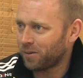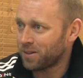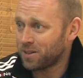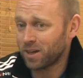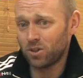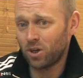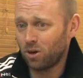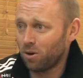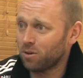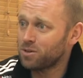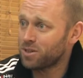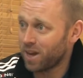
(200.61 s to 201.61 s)
It's actually a
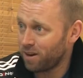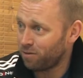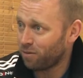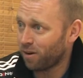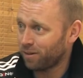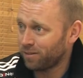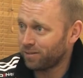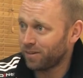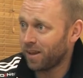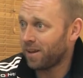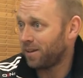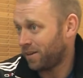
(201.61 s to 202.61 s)
lot safer,
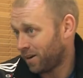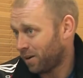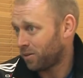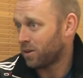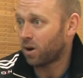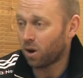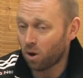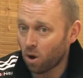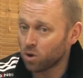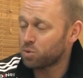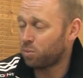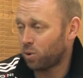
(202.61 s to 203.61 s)
you know, than a
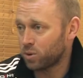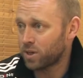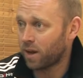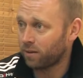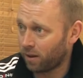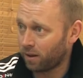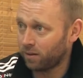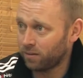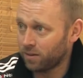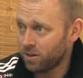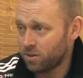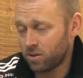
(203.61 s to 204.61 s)
lot of sports out there.
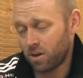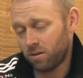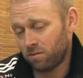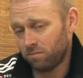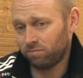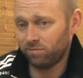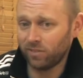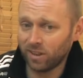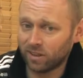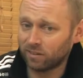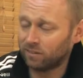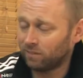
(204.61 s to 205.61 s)
So, you
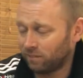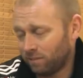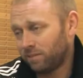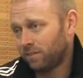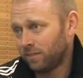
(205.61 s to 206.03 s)
know.